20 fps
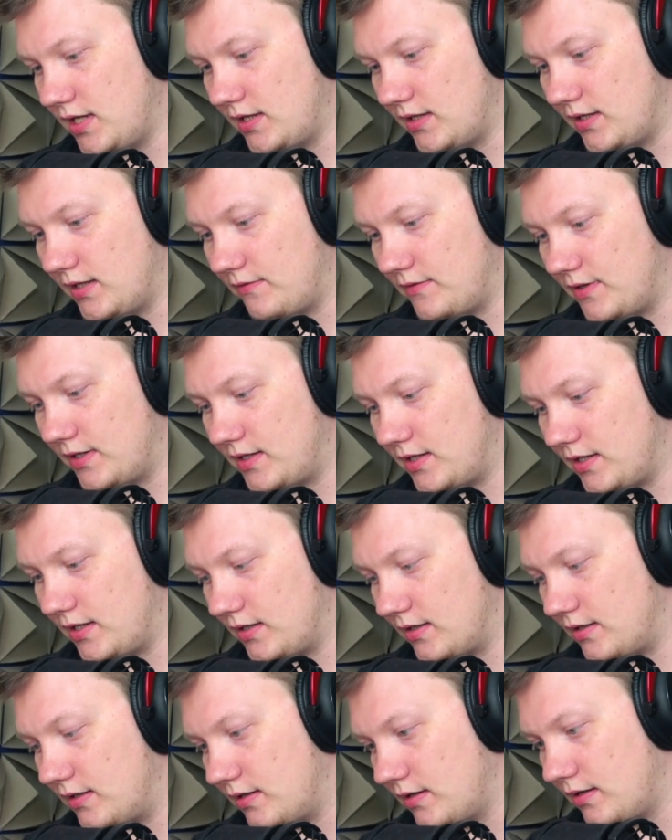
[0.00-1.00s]
and
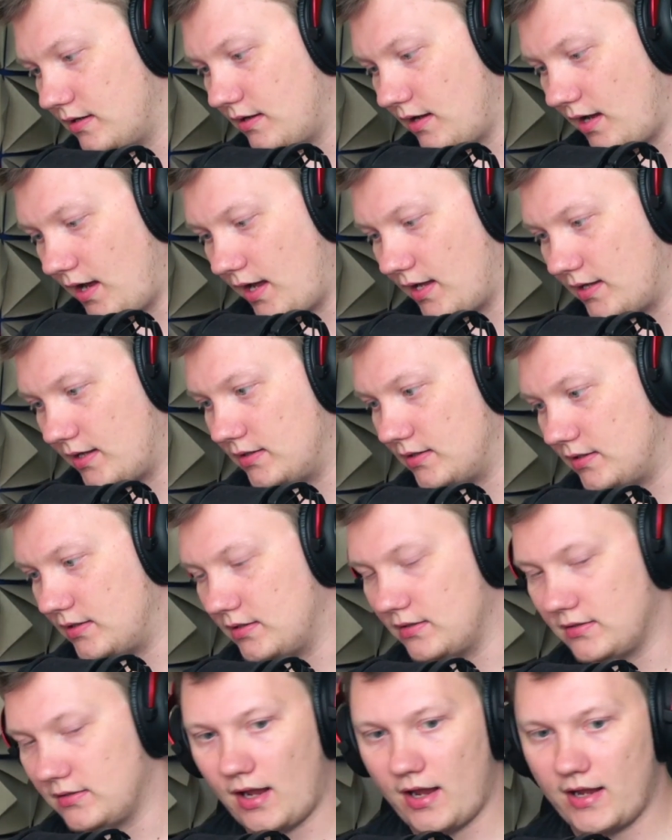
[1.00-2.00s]
everything. And
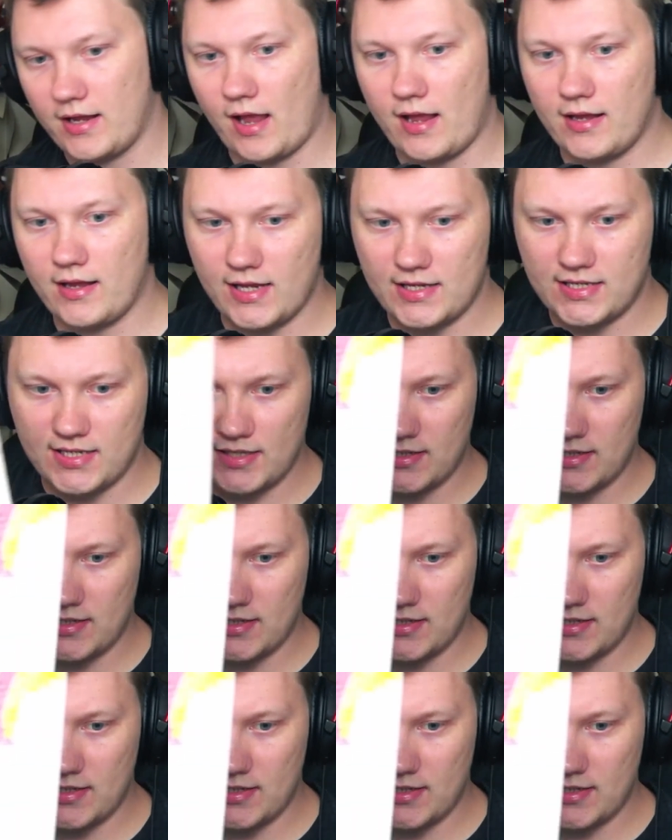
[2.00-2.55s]
I guess I